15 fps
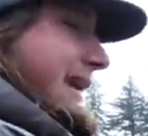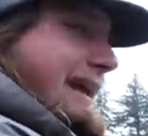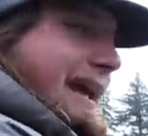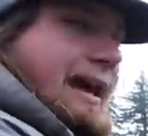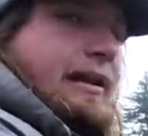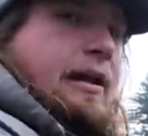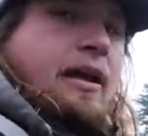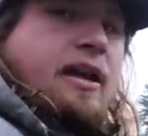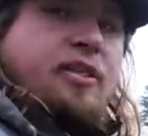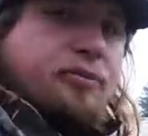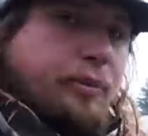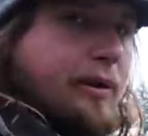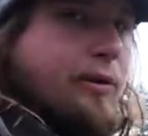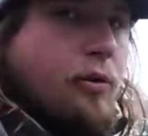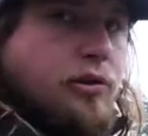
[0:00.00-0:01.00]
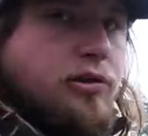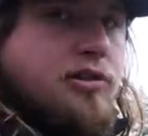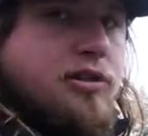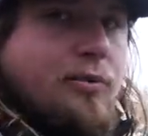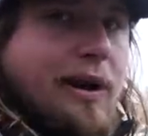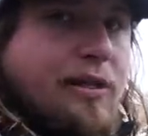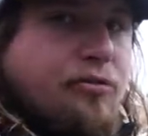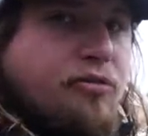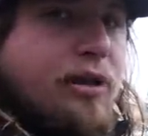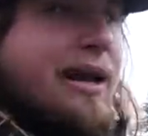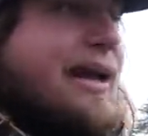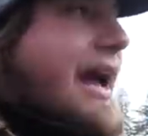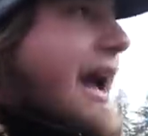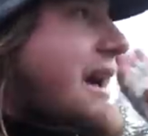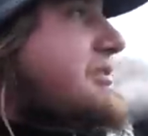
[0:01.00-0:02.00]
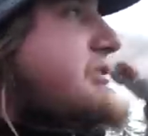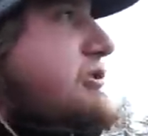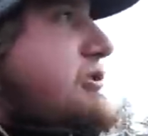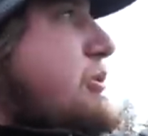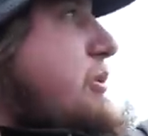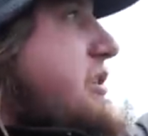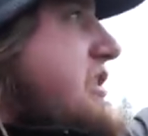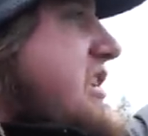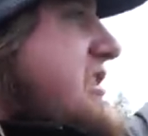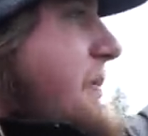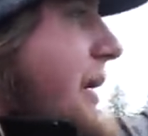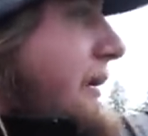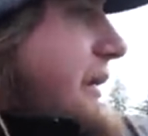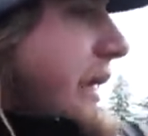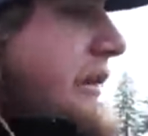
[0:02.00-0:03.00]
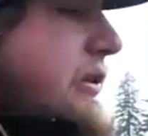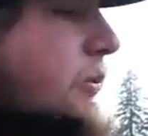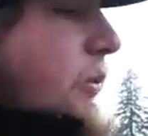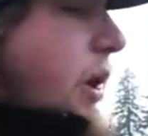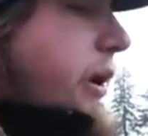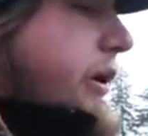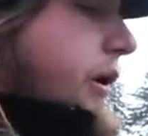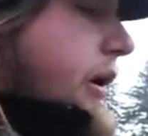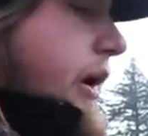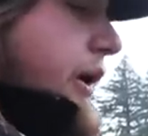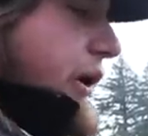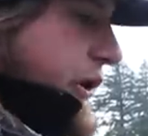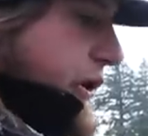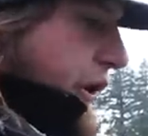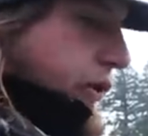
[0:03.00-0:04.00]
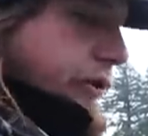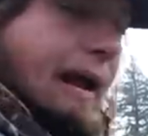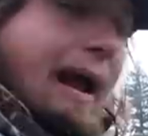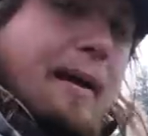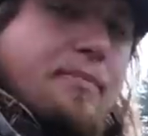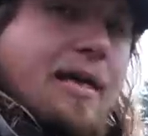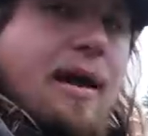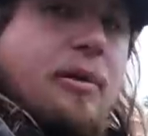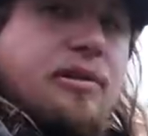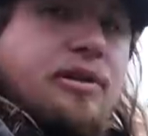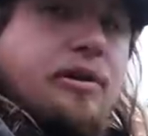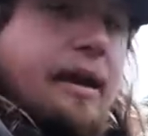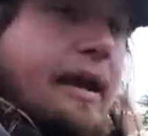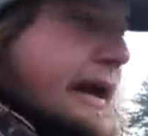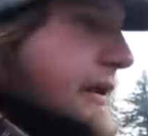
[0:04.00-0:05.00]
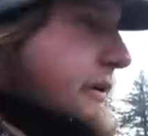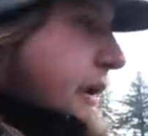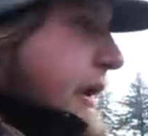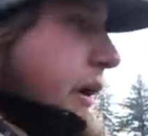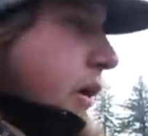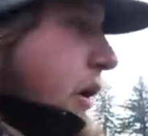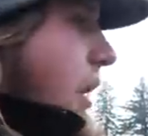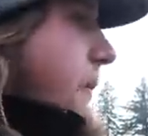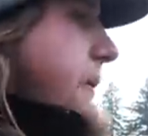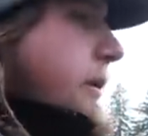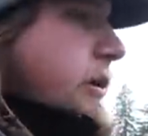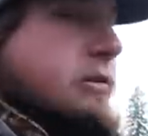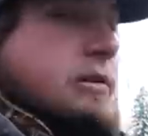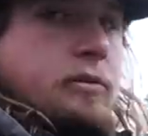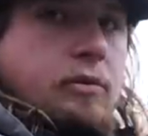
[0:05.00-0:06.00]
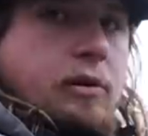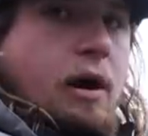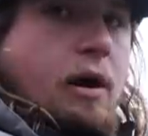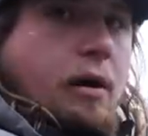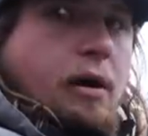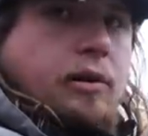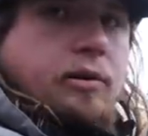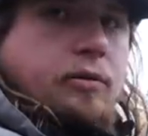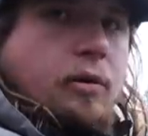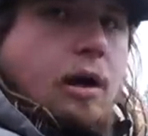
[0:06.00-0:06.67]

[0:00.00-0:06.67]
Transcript: again, 3/4 of the way through that cast, as soon as it's about to hit the water, you're gonna grab that with your hand up here on the